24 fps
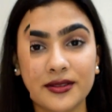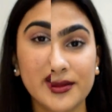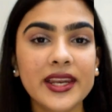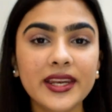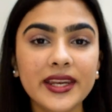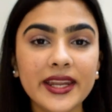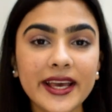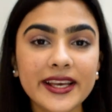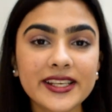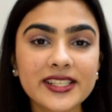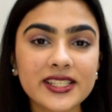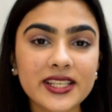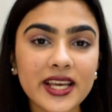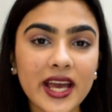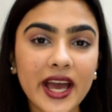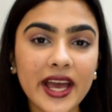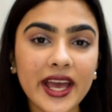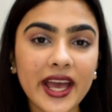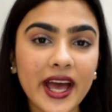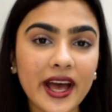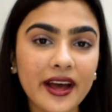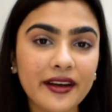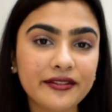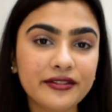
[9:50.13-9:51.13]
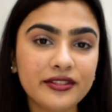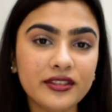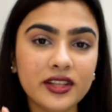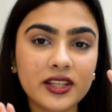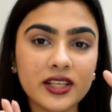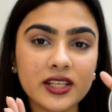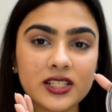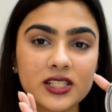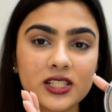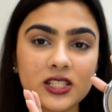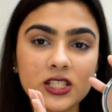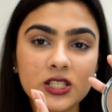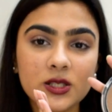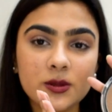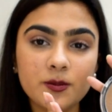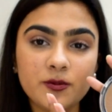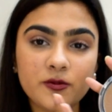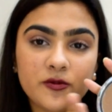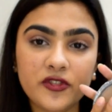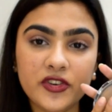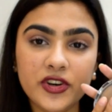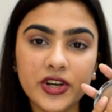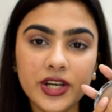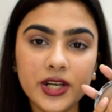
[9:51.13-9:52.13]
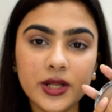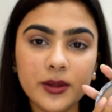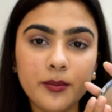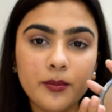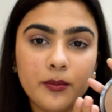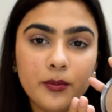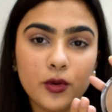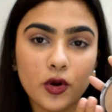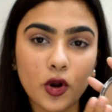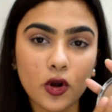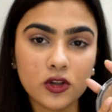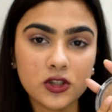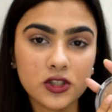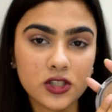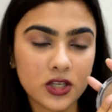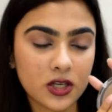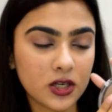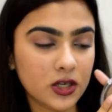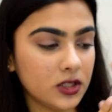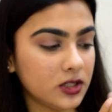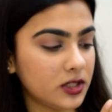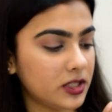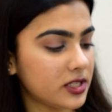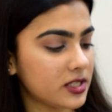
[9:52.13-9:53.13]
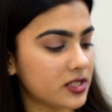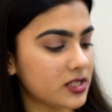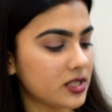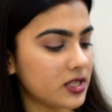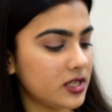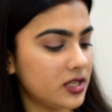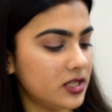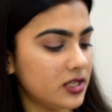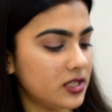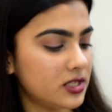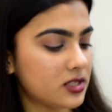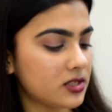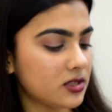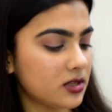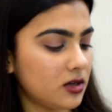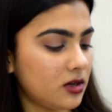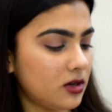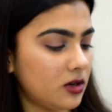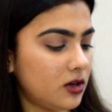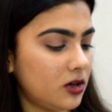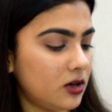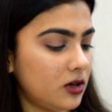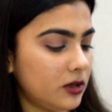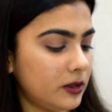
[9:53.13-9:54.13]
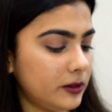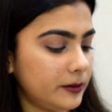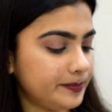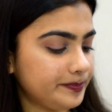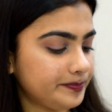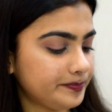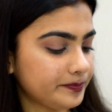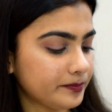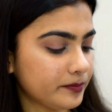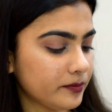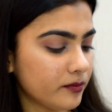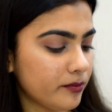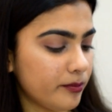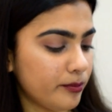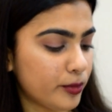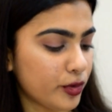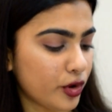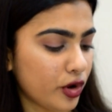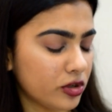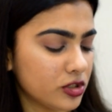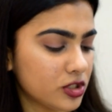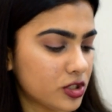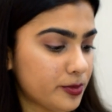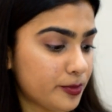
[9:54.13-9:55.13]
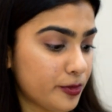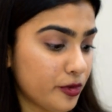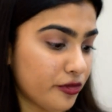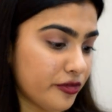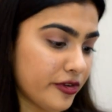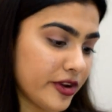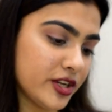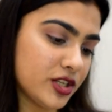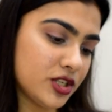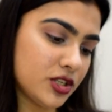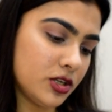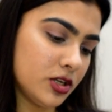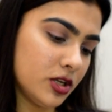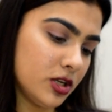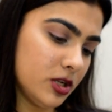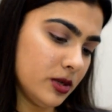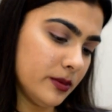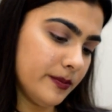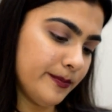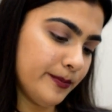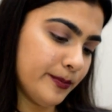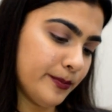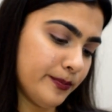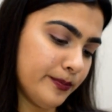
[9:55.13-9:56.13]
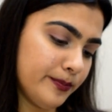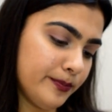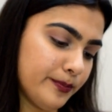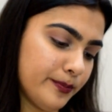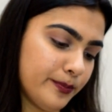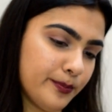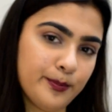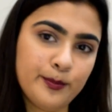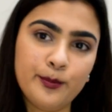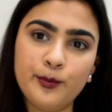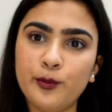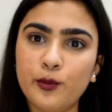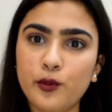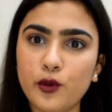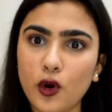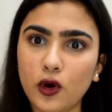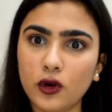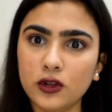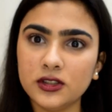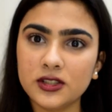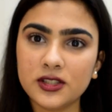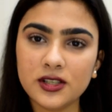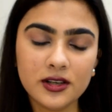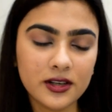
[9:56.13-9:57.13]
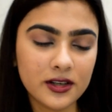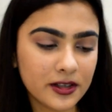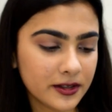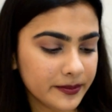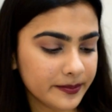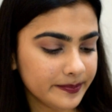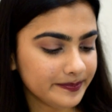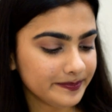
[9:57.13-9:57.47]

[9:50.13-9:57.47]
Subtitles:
Next, I have this Freedom Bronzer. This is a Bronze Professional Bronzer.